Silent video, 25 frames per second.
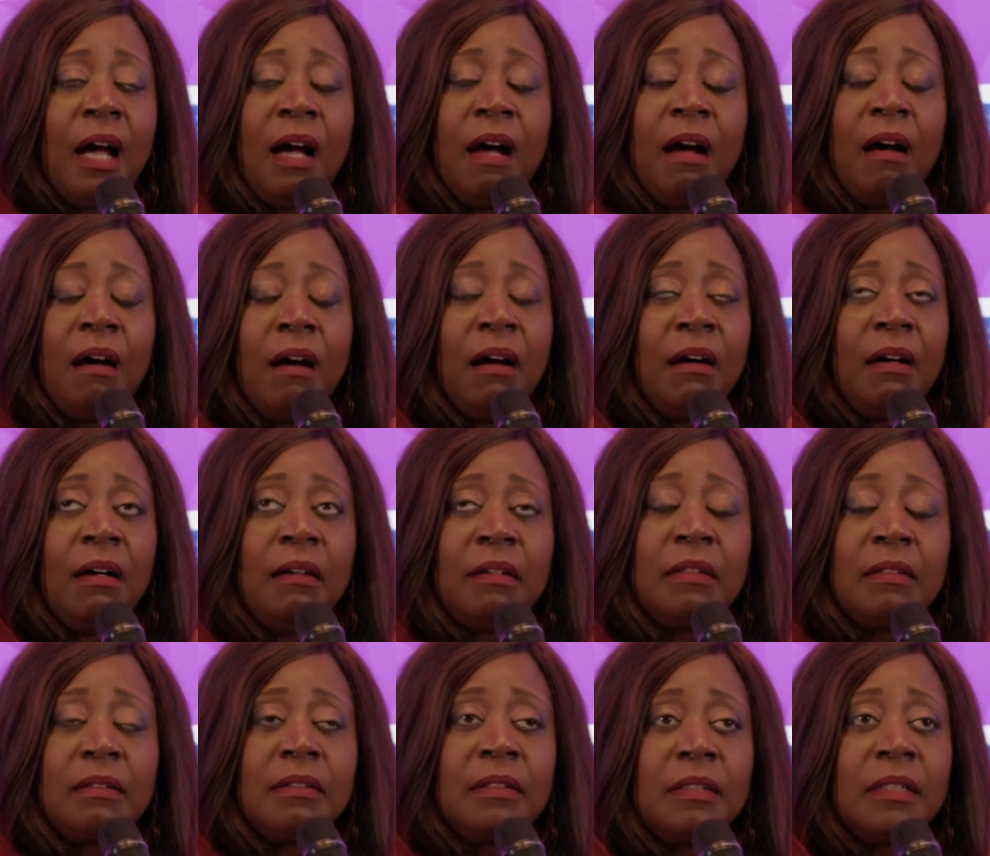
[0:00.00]
Oh,
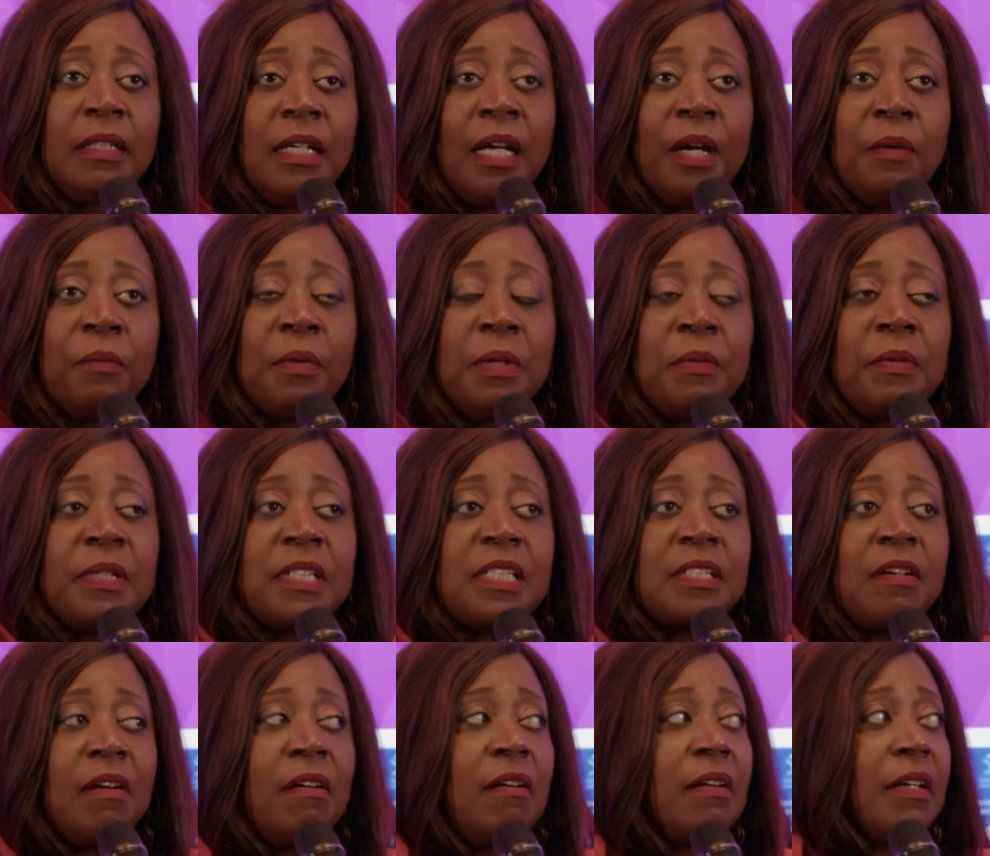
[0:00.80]
we
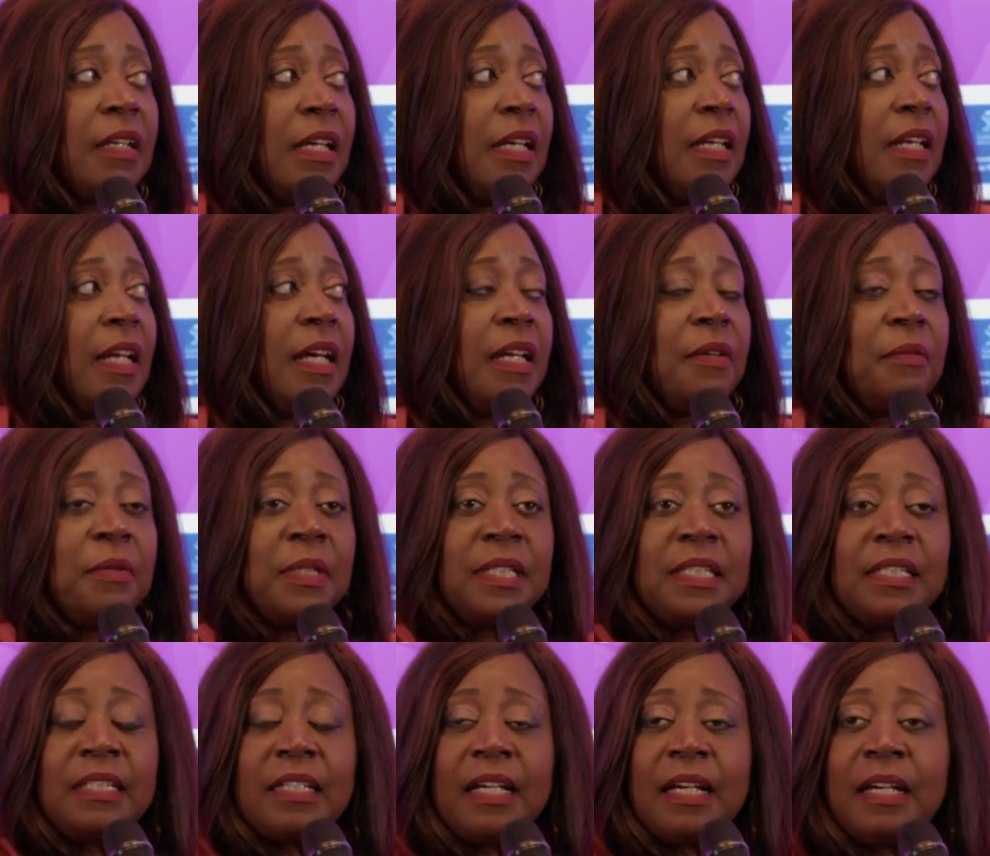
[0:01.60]
were talking and
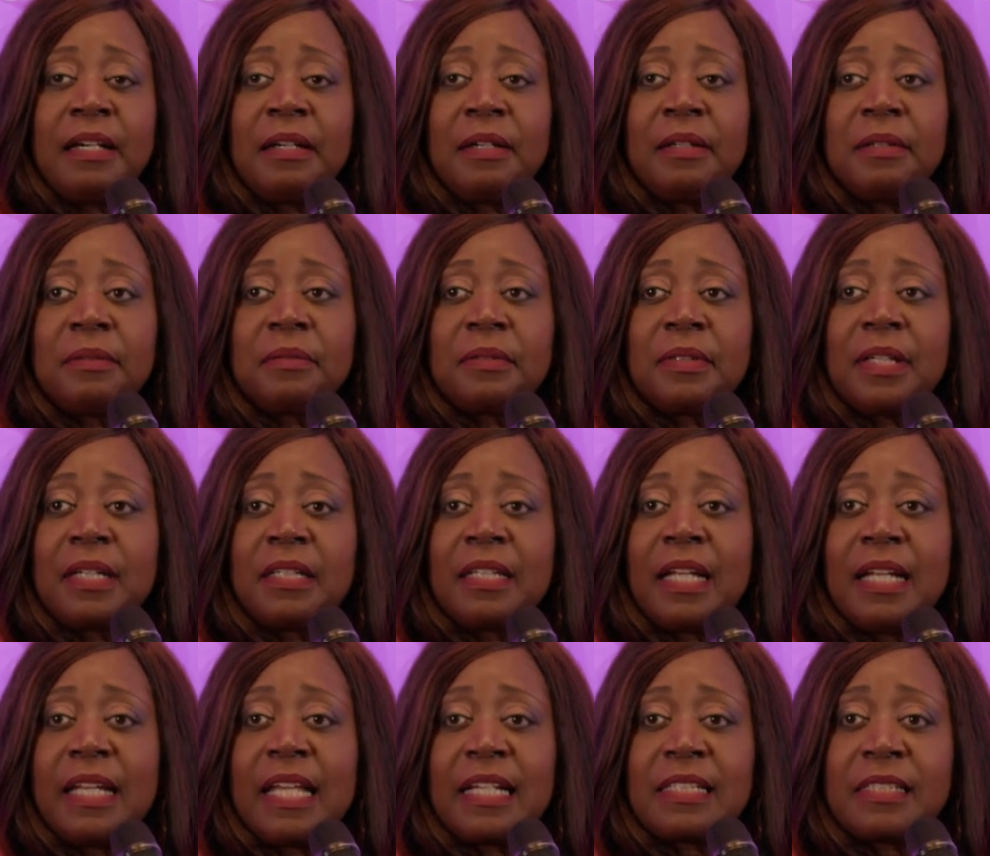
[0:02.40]
we did
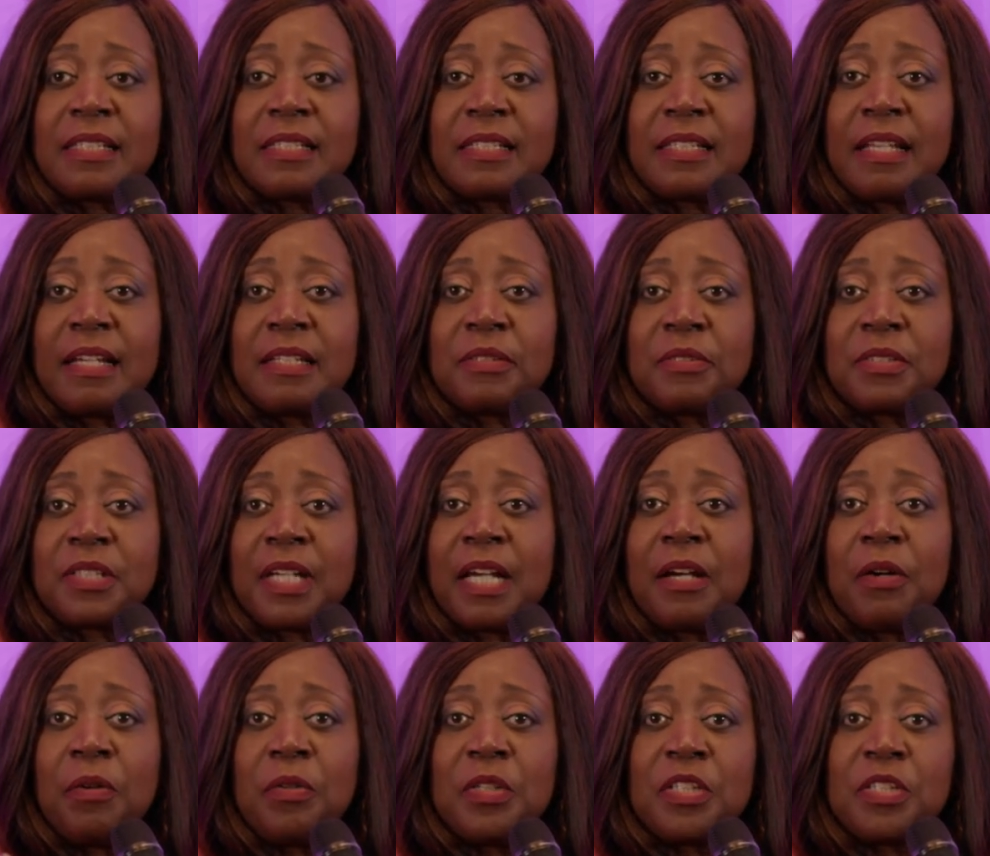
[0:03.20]
an exercise, which
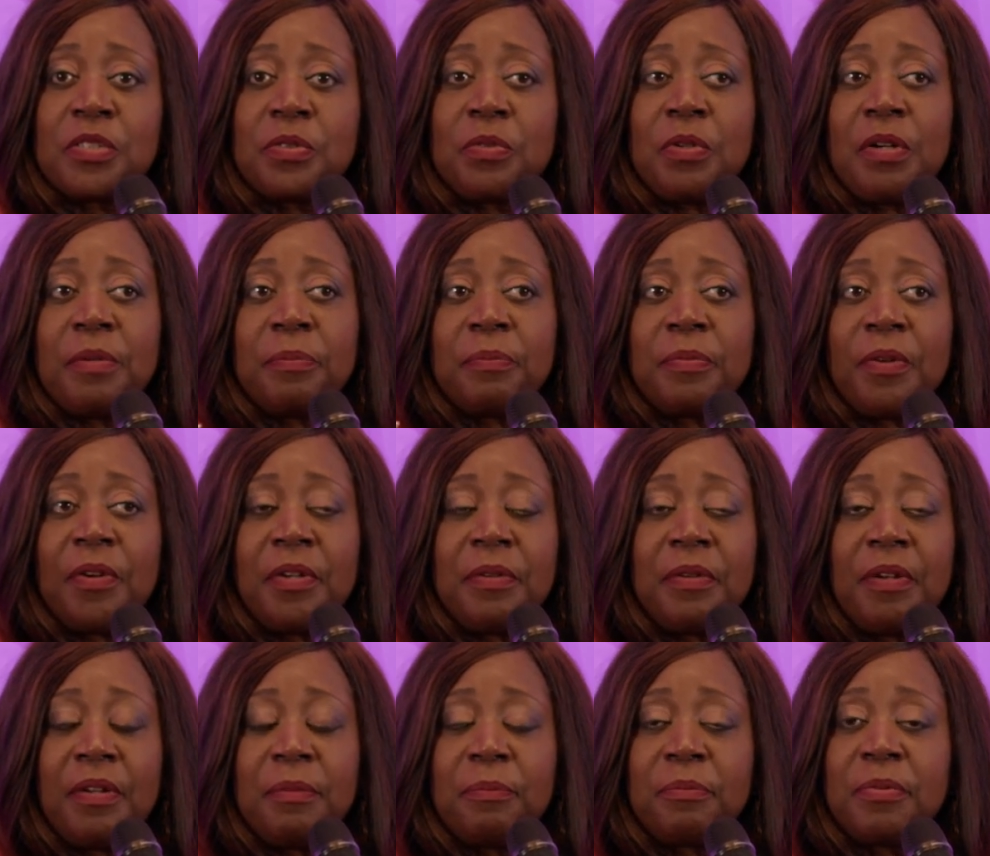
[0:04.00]
I always do
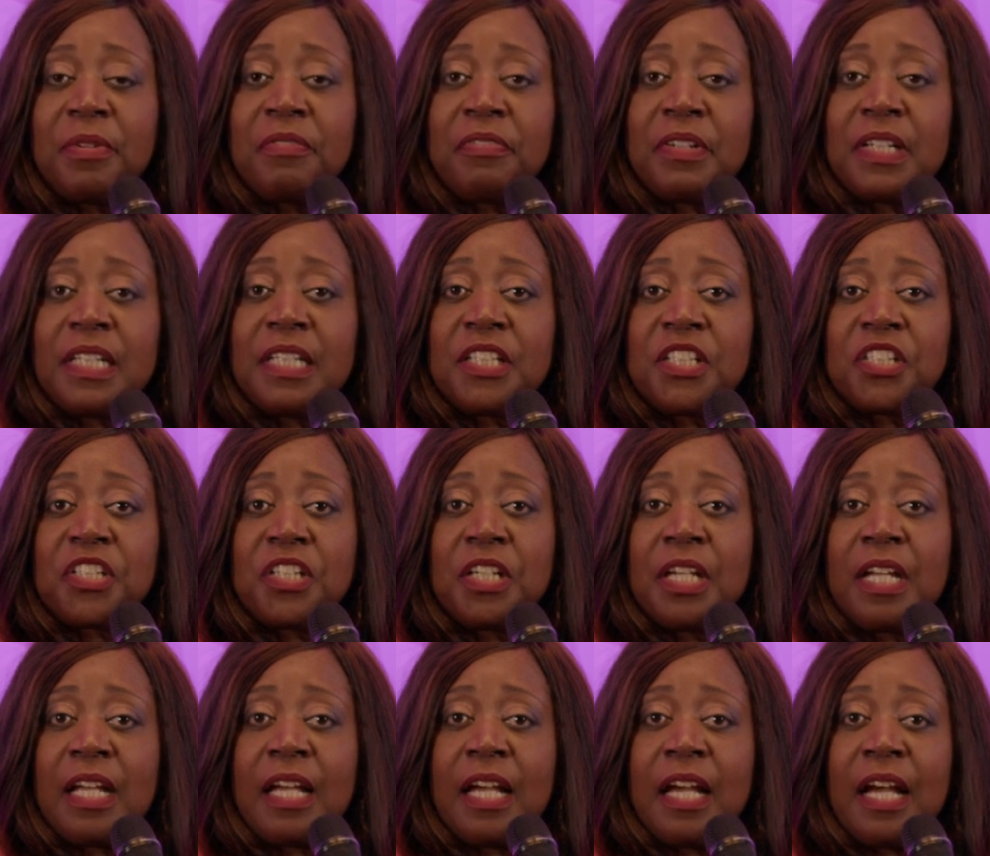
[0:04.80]
on
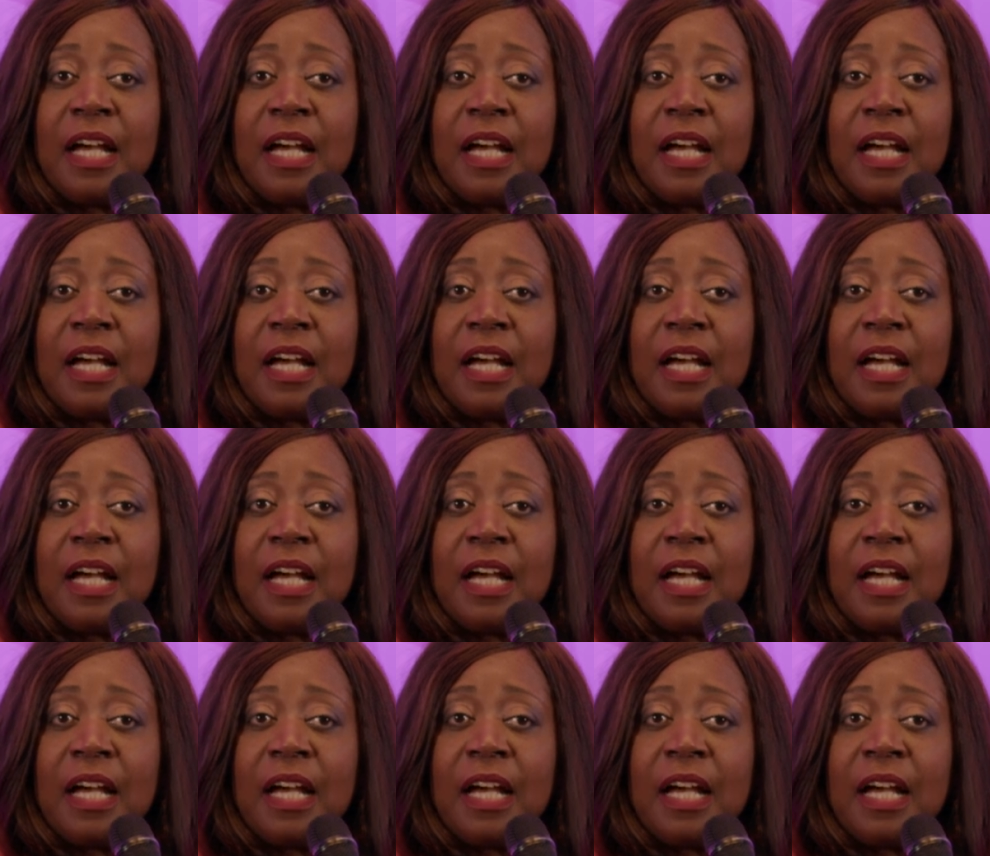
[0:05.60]
privilege.